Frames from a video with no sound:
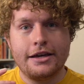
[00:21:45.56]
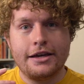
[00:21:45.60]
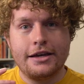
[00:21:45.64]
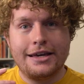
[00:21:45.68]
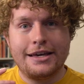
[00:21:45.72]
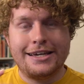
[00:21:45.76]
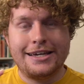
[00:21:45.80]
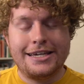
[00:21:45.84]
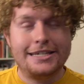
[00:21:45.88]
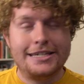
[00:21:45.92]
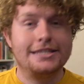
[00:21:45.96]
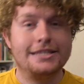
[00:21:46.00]

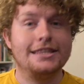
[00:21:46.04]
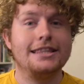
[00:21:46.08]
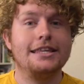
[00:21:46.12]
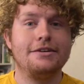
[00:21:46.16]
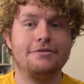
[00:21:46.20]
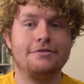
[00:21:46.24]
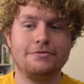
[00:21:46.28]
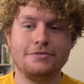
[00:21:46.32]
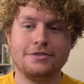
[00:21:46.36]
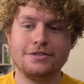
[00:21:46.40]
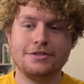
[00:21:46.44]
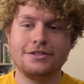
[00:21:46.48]
he
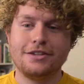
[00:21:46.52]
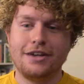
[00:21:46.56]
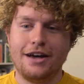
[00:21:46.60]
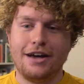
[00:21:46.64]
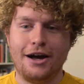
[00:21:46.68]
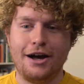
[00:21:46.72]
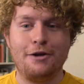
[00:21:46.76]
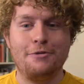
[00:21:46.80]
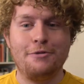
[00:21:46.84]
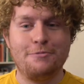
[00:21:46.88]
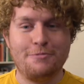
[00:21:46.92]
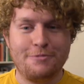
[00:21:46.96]
lives.
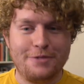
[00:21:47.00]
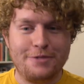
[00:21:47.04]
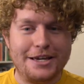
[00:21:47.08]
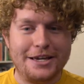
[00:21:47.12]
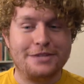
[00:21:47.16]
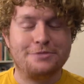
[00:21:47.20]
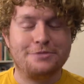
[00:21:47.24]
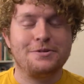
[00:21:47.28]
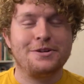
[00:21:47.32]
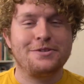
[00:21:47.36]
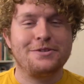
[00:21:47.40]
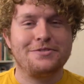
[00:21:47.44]
I hope
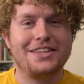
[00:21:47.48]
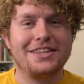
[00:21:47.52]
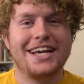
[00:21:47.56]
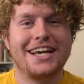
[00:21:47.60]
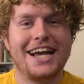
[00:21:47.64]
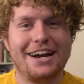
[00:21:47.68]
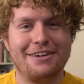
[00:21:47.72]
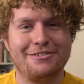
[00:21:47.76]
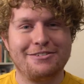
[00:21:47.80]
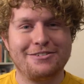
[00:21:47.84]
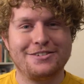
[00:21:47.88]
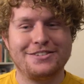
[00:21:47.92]
he's one of the
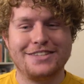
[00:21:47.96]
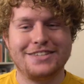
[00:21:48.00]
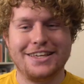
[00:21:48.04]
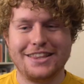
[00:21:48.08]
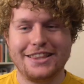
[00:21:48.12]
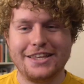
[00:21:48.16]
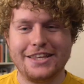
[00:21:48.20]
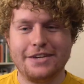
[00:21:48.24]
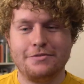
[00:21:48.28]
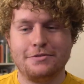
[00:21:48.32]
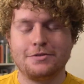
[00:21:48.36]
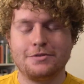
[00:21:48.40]
characters
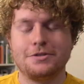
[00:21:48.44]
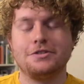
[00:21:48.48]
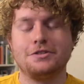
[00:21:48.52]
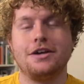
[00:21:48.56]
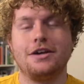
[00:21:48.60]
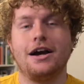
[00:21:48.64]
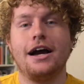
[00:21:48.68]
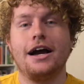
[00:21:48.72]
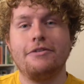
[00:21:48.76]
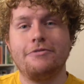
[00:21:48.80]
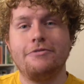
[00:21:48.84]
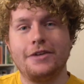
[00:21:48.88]
that lives,
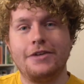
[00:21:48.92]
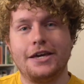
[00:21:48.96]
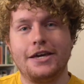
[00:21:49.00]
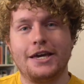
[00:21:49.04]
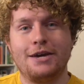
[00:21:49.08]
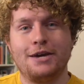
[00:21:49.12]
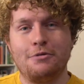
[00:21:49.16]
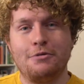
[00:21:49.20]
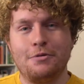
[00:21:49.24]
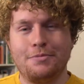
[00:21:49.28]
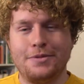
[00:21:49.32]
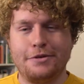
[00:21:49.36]
because I
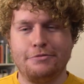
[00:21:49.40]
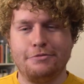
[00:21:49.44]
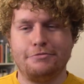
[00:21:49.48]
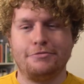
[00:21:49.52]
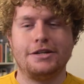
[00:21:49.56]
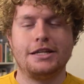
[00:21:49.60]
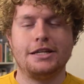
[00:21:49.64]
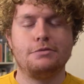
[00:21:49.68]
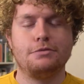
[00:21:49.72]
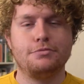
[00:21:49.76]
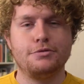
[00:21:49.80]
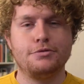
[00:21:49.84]
think it would be a
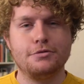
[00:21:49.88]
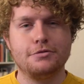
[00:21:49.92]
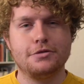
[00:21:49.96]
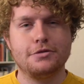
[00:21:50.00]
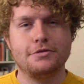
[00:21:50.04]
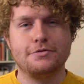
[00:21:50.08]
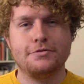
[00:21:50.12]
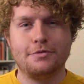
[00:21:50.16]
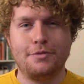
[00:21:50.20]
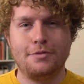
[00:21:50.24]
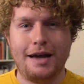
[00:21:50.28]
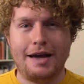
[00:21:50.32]
really
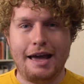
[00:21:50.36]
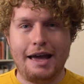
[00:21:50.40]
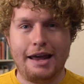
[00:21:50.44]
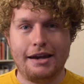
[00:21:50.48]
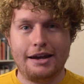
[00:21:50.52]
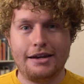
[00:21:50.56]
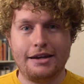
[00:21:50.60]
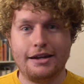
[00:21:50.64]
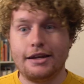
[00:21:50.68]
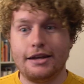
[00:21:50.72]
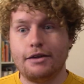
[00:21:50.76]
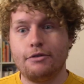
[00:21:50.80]
beautiful
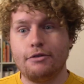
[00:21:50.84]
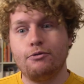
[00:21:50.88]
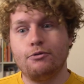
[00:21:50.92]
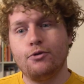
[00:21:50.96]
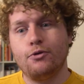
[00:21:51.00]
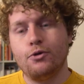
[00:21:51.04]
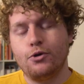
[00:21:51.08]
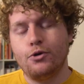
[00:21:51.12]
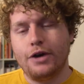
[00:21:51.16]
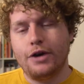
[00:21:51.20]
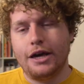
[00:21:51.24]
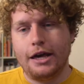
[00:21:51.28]
ending
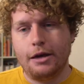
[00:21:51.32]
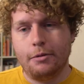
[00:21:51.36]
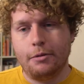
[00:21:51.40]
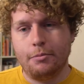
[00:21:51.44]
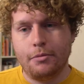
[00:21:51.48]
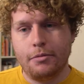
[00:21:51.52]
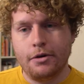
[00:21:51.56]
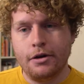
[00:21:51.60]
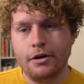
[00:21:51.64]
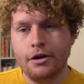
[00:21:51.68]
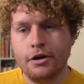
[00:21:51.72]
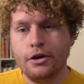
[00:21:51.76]
for
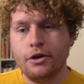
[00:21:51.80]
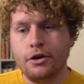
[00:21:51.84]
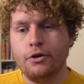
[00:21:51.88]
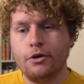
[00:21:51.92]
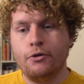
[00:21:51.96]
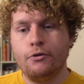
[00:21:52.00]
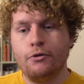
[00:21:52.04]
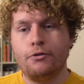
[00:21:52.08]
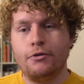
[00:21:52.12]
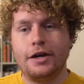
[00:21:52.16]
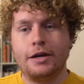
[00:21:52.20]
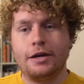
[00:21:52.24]
him
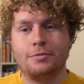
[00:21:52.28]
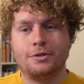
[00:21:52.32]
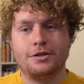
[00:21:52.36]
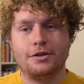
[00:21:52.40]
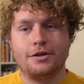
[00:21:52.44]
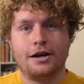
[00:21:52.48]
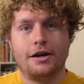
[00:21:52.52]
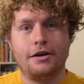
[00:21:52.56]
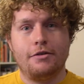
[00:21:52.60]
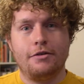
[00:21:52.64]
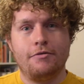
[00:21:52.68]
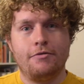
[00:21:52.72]

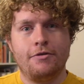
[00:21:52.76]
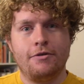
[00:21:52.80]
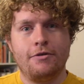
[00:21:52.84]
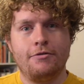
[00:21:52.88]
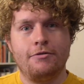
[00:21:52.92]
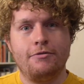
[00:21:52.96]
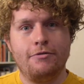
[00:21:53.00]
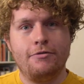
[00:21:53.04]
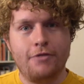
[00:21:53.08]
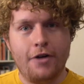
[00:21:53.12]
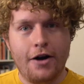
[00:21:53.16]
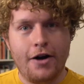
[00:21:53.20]
to kind of
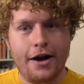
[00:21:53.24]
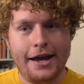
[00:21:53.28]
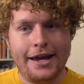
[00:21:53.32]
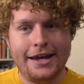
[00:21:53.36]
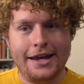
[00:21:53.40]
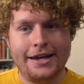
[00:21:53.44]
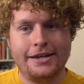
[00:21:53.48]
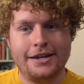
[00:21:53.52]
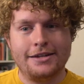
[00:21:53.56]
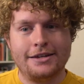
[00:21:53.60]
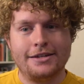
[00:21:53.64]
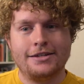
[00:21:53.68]

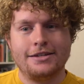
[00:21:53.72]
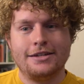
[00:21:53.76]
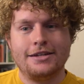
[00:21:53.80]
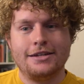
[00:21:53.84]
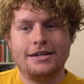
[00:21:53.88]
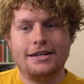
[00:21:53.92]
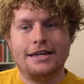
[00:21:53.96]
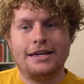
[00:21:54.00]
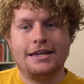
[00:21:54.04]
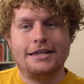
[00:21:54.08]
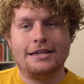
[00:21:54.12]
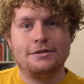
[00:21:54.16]
find
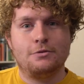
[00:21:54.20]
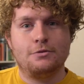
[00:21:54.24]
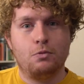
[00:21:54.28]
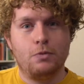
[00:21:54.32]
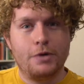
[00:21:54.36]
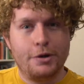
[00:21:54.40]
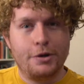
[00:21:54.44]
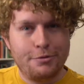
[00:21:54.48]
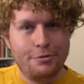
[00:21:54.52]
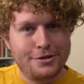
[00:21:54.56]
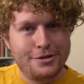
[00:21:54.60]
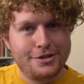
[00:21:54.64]
his
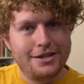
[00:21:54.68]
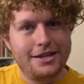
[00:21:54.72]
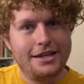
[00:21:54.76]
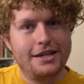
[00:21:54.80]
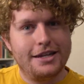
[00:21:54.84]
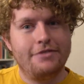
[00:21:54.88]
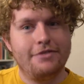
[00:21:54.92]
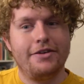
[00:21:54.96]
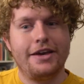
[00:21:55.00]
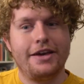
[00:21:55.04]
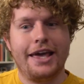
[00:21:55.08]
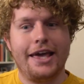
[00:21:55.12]
will to
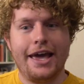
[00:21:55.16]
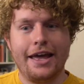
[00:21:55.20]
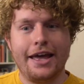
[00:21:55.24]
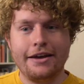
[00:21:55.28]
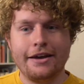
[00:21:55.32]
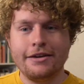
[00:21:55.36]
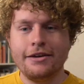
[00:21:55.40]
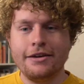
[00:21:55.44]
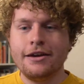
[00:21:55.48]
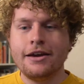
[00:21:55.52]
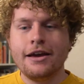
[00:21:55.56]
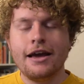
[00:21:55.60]
live
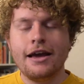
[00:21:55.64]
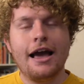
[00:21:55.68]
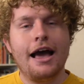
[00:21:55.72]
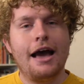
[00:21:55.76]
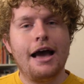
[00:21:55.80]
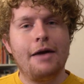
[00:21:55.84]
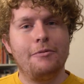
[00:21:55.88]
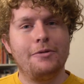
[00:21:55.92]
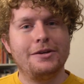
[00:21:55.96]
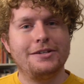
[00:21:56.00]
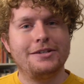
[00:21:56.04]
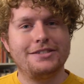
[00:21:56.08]
again.
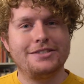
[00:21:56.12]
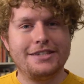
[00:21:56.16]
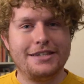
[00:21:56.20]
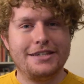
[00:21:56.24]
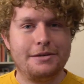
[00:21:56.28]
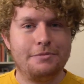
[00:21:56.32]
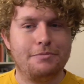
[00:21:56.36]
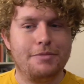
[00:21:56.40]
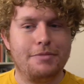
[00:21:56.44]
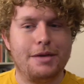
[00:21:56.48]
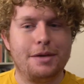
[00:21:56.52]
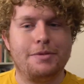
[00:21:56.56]
And we
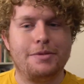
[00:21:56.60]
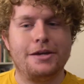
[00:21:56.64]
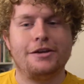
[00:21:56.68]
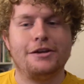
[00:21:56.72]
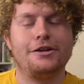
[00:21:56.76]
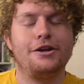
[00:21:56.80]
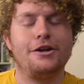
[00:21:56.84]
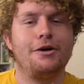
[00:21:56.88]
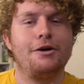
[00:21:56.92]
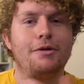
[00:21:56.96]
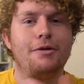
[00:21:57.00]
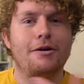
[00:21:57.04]
see maybe,
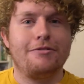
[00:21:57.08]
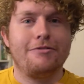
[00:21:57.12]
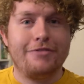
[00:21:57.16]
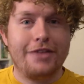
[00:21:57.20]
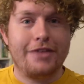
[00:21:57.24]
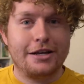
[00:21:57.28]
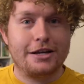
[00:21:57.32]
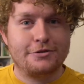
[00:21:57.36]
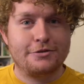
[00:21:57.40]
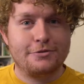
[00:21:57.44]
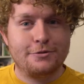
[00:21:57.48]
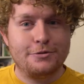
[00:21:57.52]
you know, a
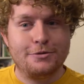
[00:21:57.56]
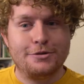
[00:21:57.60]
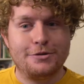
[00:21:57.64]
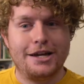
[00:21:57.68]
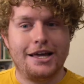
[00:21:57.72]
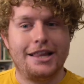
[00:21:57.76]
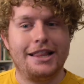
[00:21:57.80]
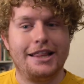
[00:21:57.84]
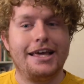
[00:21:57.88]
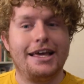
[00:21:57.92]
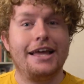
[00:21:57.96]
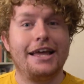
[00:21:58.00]
flash
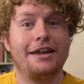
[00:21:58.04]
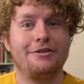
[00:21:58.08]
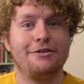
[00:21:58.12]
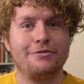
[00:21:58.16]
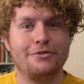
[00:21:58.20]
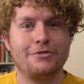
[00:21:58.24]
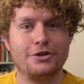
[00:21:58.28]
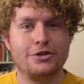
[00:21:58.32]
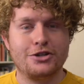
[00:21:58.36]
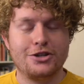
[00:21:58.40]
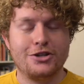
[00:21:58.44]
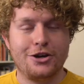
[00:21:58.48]
forward at the end
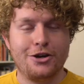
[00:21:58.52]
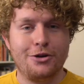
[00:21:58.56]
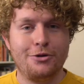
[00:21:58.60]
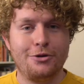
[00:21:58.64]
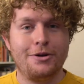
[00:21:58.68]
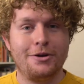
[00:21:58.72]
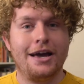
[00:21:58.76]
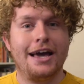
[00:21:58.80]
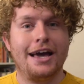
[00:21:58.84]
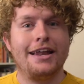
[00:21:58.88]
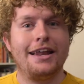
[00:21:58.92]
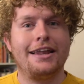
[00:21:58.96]
of the
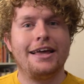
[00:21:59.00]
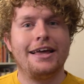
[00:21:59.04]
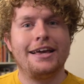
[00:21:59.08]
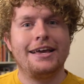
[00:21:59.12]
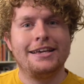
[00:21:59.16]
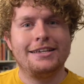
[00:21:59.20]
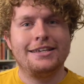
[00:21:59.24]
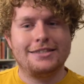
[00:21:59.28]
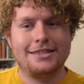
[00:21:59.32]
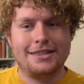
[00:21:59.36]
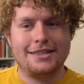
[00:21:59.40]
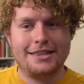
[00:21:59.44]
show, and that
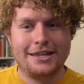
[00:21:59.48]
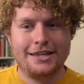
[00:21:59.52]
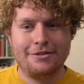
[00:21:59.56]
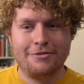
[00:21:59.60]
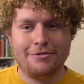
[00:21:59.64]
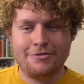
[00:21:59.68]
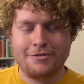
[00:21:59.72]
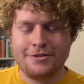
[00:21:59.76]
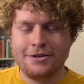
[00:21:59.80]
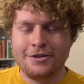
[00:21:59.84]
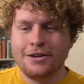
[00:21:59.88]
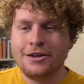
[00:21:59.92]
he's
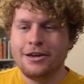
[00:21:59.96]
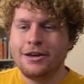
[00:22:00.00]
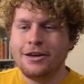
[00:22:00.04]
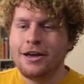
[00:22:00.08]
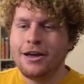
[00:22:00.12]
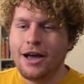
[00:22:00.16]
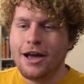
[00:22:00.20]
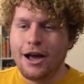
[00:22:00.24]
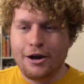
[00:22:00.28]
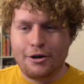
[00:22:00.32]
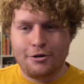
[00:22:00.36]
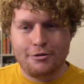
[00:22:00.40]
lived
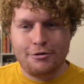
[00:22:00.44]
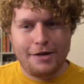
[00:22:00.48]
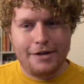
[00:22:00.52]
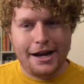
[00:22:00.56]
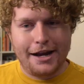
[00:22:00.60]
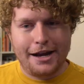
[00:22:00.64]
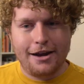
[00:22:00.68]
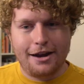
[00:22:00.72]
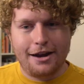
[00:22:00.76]
a great